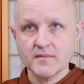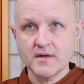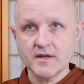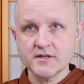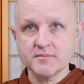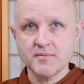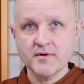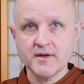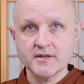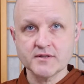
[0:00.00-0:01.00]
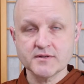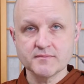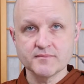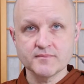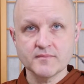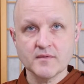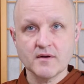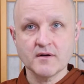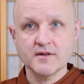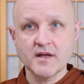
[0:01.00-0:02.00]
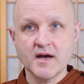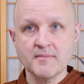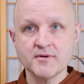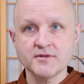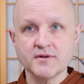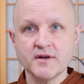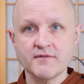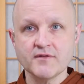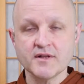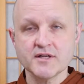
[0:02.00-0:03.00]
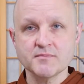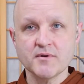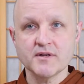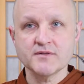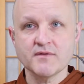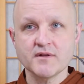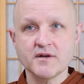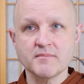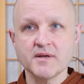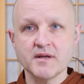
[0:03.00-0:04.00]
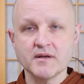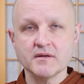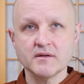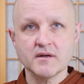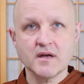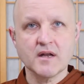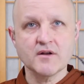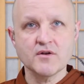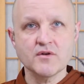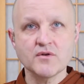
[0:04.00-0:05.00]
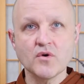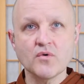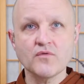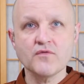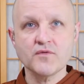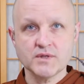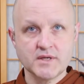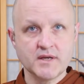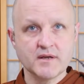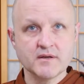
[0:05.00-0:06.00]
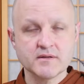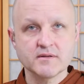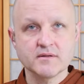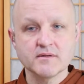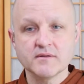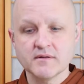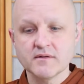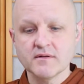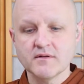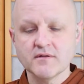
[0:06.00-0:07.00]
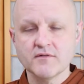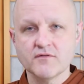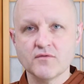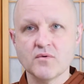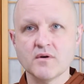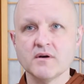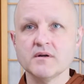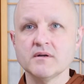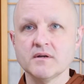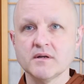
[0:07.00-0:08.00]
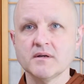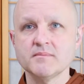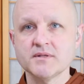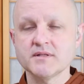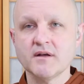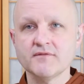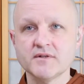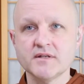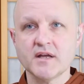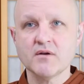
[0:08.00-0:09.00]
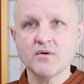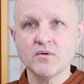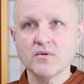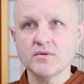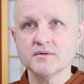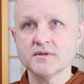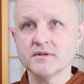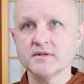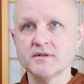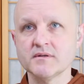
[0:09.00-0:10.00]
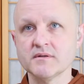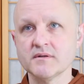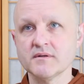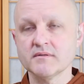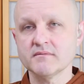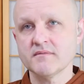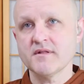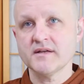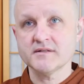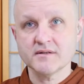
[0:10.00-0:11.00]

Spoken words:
experience, or the opportunity for the experience, for there to be kind of no footing for self to take hold, and thus,